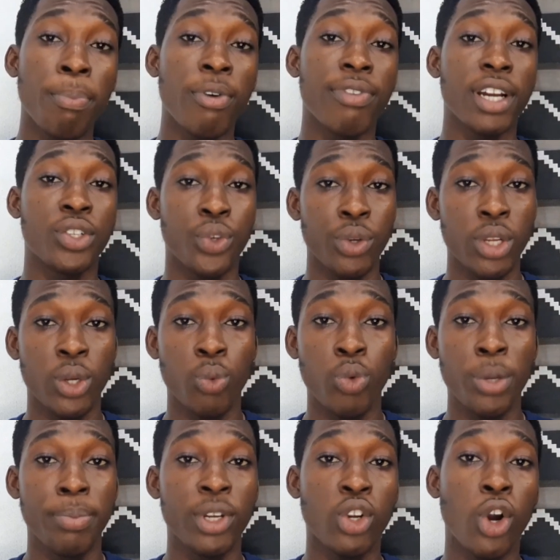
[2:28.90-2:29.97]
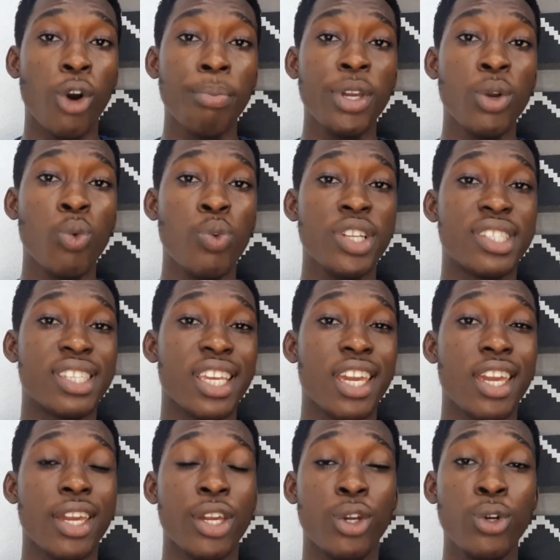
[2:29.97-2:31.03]
Pova 3 will be coming with
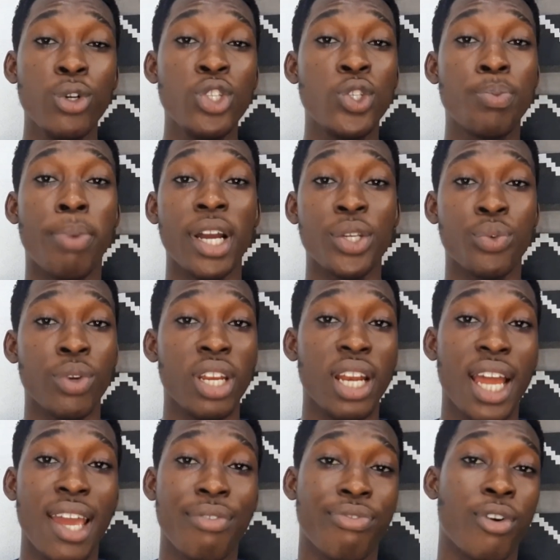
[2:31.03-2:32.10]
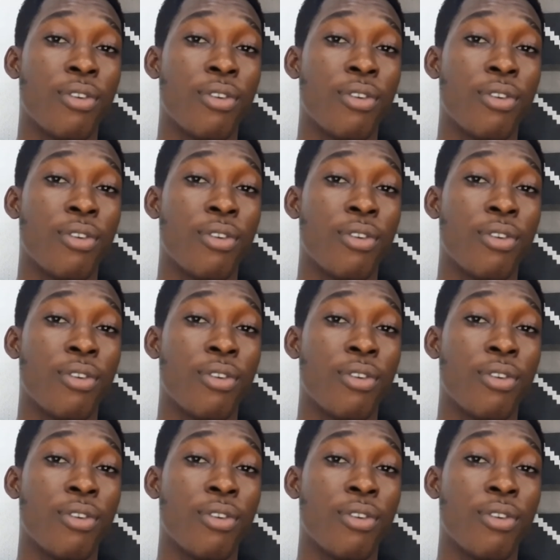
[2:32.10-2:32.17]
a huge battery life